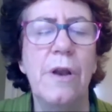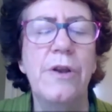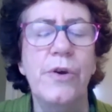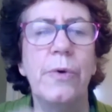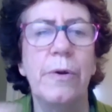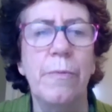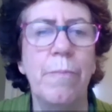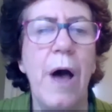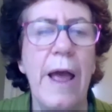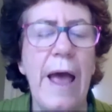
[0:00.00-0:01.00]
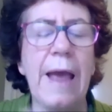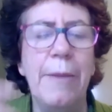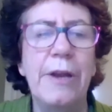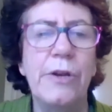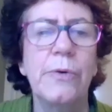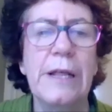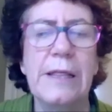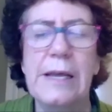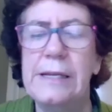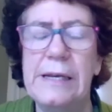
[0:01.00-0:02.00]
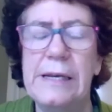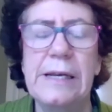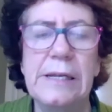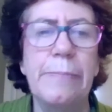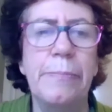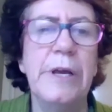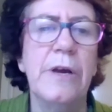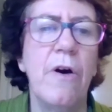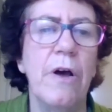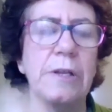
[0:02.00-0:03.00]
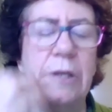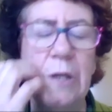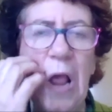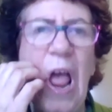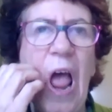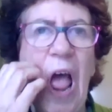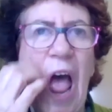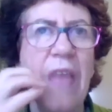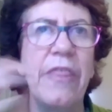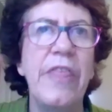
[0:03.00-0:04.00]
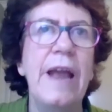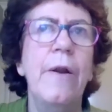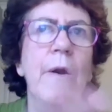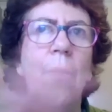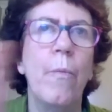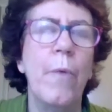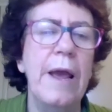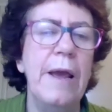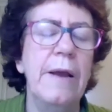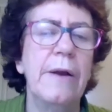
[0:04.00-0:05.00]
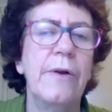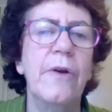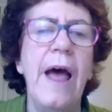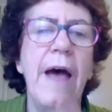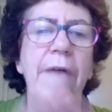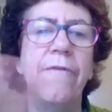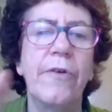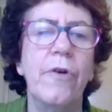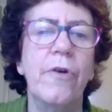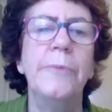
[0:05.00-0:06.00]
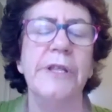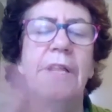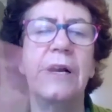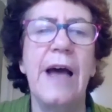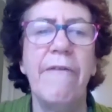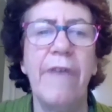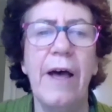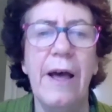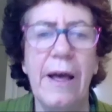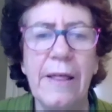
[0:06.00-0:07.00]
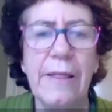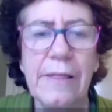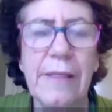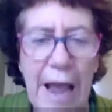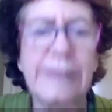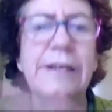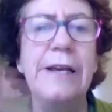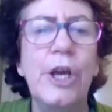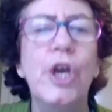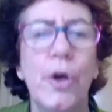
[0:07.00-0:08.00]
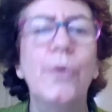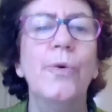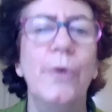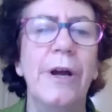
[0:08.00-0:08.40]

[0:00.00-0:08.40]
doing, my aim in doing this is because then we could have groups that cover SEQ